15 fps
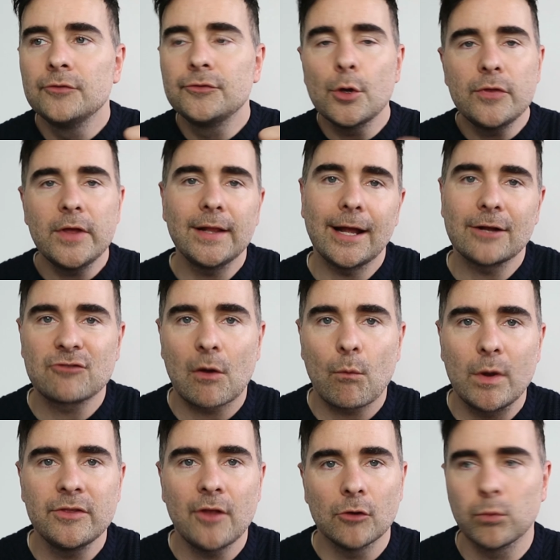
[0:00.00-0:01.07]
Do the electric
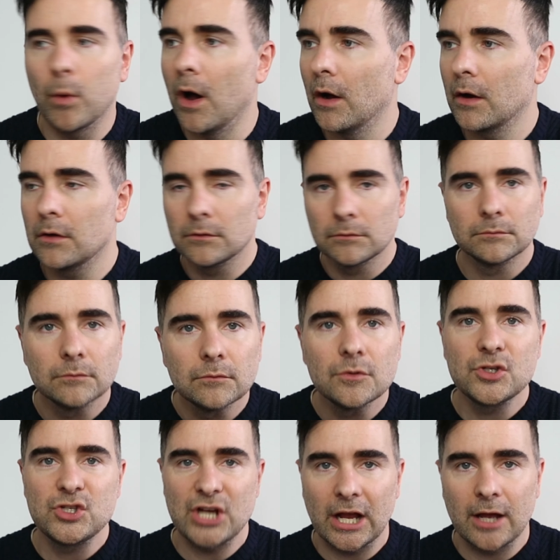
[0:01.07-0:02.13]
windows work?
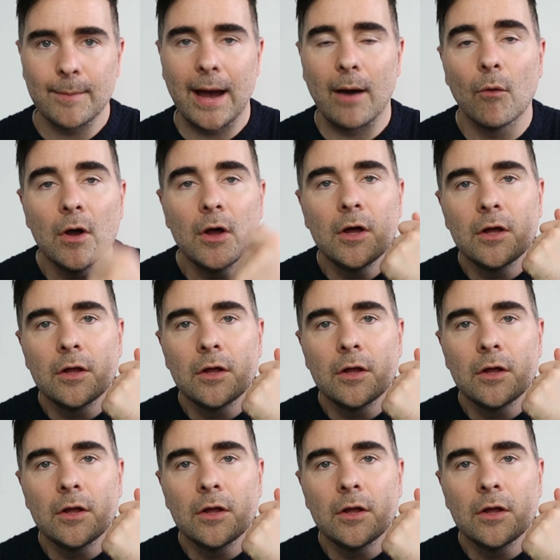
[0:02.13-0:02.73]
Check them out.